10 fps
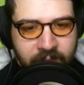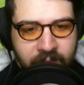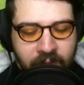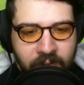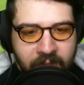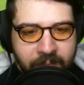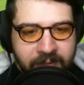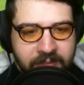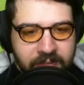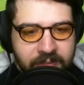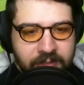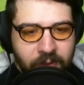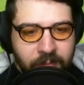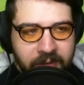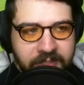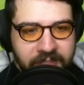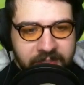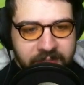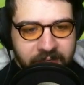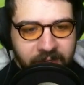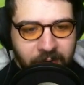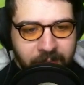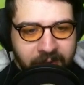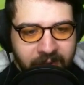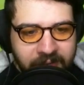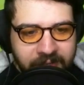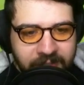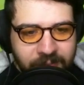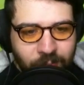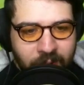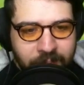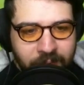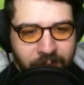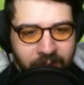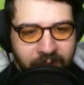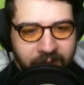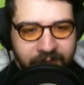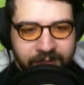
Oh, that makes it so much easier. Oh my god, you can just wipe it away.